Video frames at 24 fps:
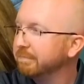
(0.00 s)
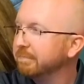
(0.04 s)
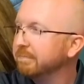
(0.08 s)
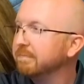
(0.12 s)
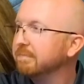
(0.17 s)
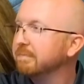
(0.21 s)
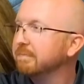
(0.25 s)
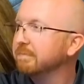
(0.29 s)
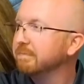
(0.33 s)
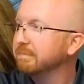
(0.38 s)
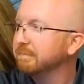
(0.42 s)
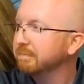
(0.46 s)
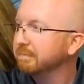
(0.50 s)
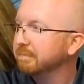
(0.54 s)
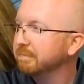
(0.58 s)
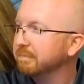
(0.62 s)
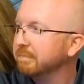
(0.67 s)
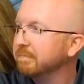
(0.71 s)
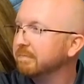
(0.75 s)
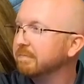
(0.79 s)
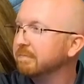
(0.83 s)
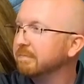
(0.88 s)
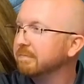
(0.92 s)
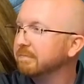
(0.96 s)

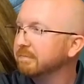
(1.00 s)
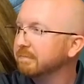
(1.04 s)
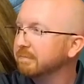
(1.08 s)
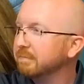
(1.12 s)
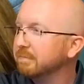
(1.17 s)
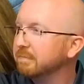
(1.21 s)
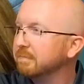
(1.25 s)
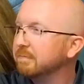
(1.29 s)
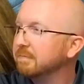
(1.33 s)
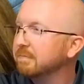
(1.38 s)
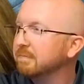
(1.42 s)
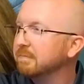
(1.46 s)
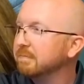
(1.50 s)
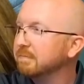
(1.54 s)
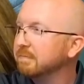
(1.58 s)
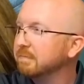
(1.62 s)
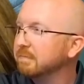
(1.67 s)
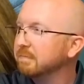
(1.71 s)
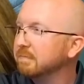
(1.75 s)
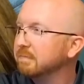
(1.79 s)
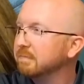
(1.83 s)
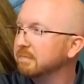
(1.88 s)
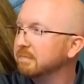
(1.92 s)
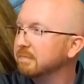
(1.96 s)

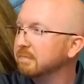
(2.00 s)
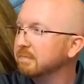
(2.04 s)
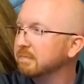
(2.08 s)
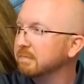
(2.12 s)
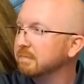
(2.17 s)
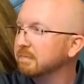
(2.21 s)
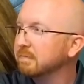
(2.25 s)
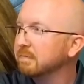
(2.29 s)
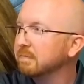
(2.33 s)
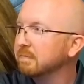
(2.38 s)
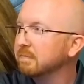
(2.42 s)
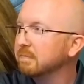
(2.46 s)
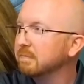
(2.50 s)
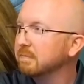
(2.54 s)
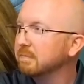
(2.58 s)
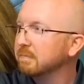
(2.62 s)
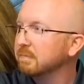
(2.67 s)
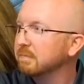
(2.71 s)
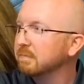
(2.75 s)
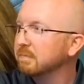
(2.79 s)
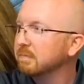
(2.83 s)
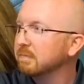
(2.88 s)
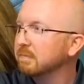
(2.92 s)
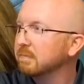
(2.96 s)

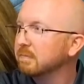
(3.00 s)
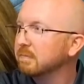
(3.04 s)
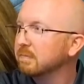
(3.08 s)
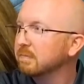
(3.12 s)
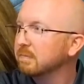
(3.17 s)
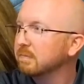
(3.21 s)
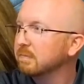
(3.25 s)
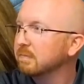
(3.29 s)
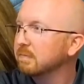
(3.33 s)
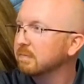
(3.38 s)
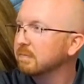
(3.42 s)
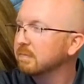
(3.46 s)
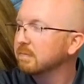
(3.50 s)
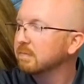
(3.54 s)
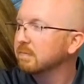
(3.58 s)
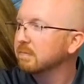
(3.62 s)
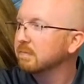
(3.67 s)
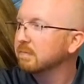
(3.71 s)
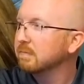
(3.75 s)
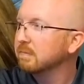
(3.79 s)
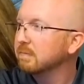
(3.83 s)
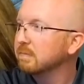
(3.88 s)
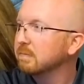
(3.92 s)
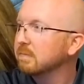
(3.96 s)

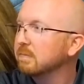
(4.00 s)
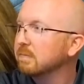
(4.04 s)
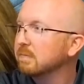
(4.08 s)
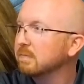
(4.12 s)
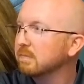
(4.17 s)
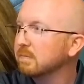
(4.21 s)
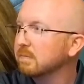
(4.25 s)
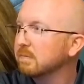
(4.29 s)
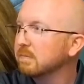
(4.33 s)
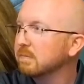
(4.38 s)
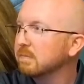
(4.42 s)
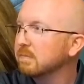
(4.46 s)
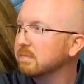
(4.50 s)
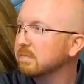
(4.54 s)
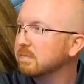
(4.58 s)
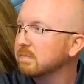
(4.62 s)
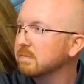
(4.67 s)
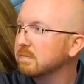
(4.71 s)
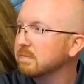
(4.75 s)
(silent)